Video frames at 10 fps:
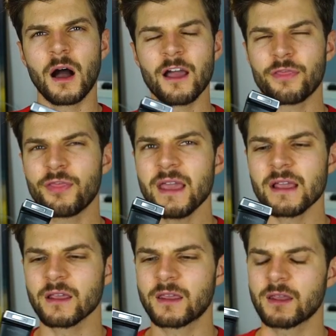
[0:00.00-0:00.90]
I
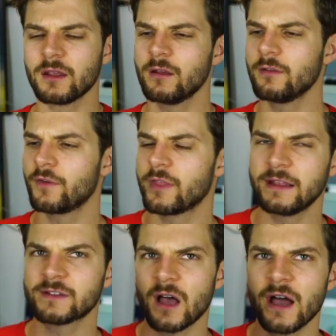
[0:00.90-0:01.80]
think for the
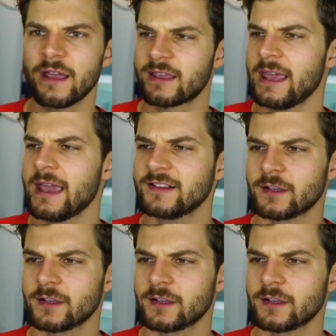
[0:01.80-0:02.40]
entire kit,